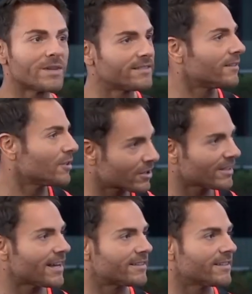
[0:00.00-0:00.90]
back
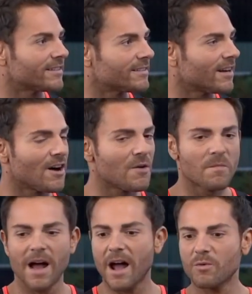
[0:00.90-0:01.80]
from becoming the
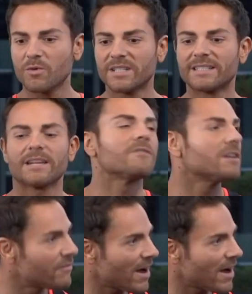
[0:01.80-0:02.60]
best version of